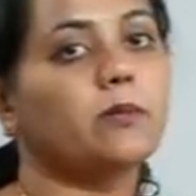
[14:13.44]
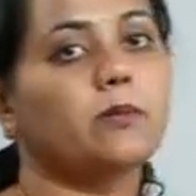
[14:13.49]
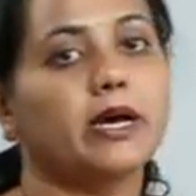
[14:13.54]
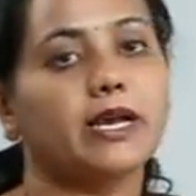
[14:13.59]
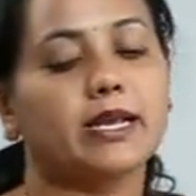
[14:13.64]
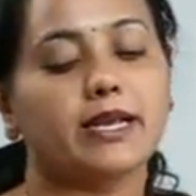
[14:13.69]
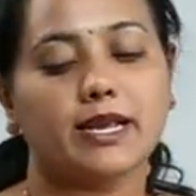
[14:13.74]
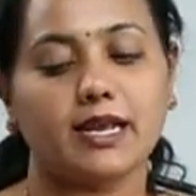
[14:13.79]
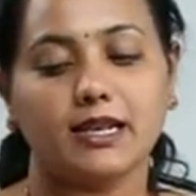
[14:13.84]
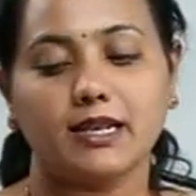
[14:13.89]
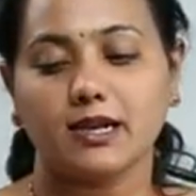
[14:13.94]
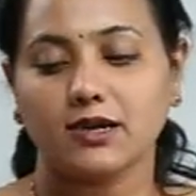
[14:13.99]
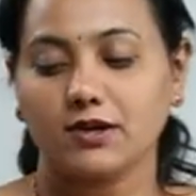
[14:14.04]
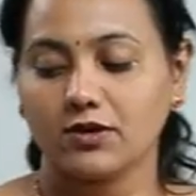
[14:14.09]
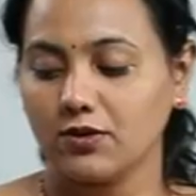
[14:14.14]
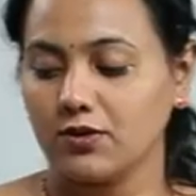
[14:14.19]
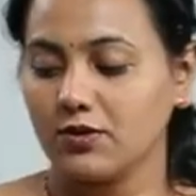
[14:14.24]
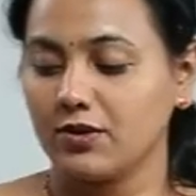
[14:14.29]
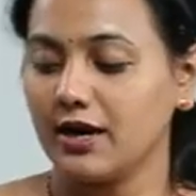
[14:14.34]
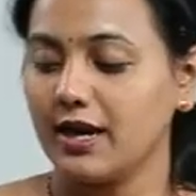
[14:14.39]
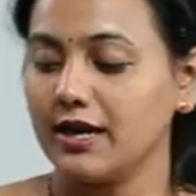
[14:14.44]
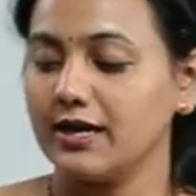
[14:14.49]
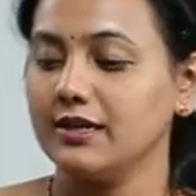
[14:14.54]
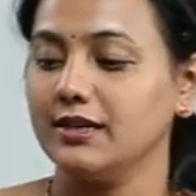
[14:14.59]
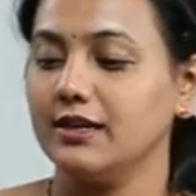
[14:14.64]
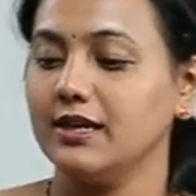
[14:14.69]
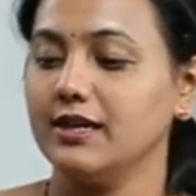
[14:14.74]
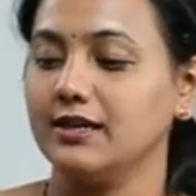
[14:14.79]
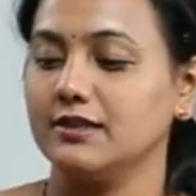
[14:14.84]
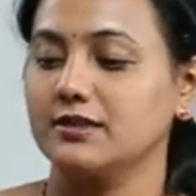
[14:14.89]
by
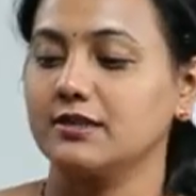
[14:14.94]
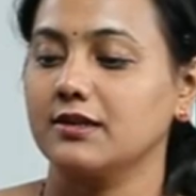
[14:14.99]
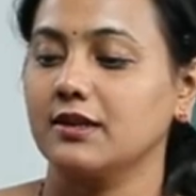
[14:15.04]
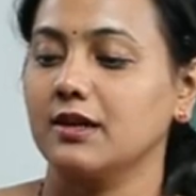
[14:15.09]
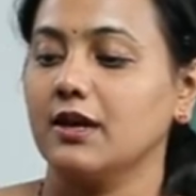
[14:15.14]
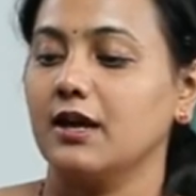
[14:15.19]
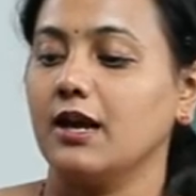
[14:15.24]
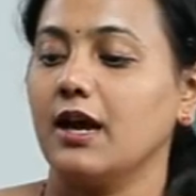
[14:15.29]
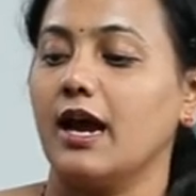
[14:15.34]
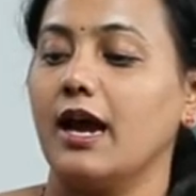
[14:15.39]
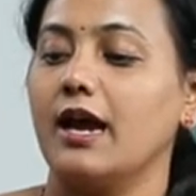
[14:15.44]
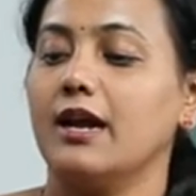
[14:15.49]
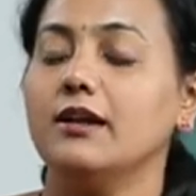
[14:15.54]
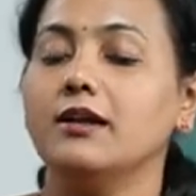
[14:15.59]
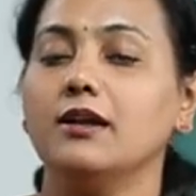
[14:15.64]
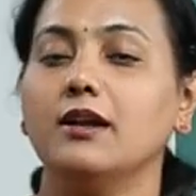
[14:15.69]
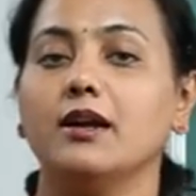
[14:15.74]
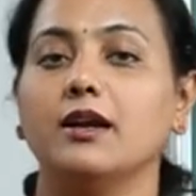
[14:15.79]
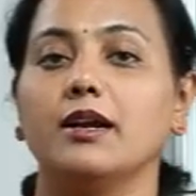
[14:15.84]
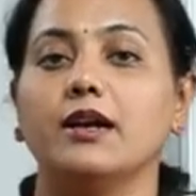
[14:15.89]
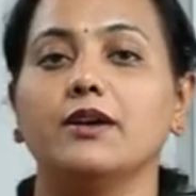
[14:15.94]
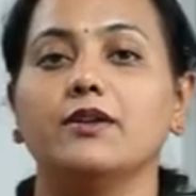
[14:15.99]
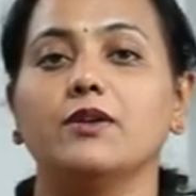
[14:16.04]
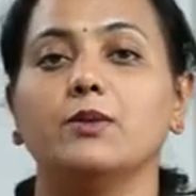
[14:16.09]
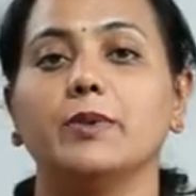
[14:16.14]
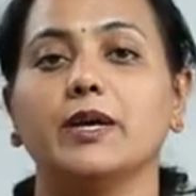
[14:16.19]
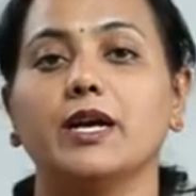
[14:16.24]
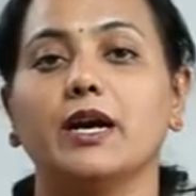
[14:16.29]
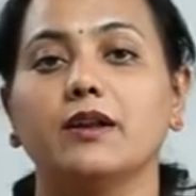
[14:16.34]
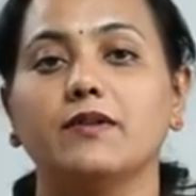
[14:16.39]
galactokinase, and it
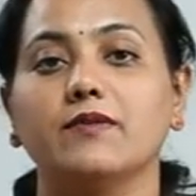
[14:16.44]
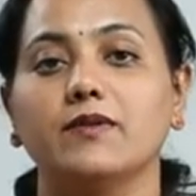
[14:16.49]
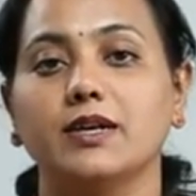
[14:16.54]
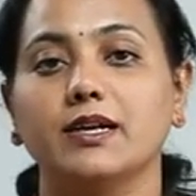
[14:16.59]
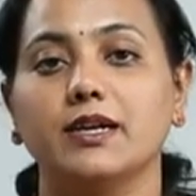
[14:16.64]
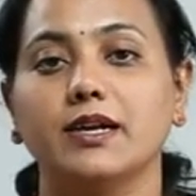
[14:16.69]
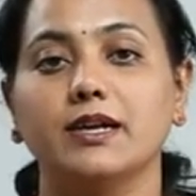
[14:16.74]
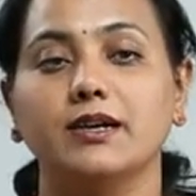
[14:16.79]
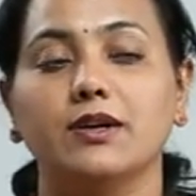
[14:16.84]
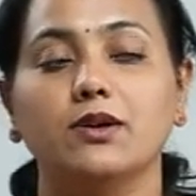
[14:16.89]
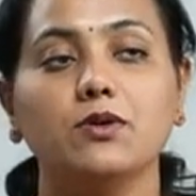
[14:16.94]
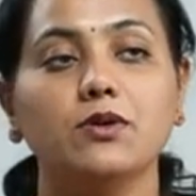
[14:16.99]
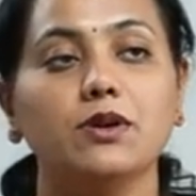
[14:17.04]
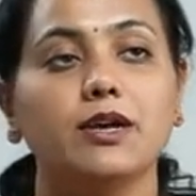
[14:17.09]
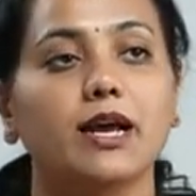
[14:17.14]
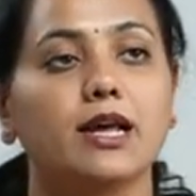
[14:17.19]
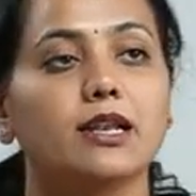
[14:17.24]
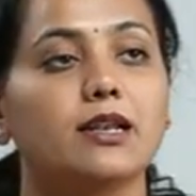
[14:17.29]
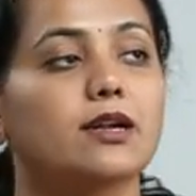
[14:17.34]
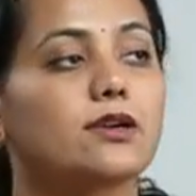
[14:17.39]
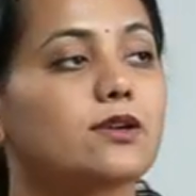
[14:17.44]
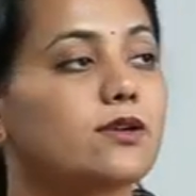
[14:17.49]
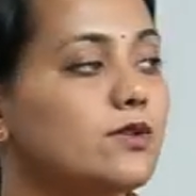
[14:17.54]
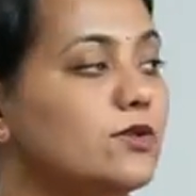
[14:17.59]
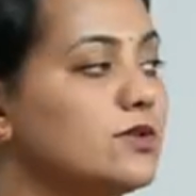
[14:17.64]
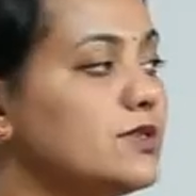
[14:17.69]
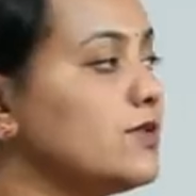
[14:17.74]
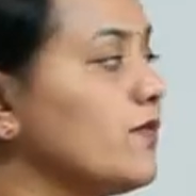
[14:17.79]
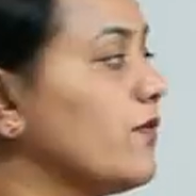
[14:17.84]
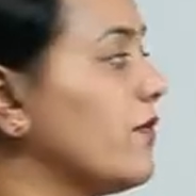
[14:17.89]
will be converted to
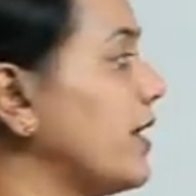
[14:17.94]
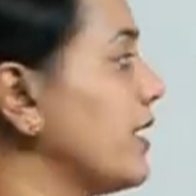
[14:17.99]
galactose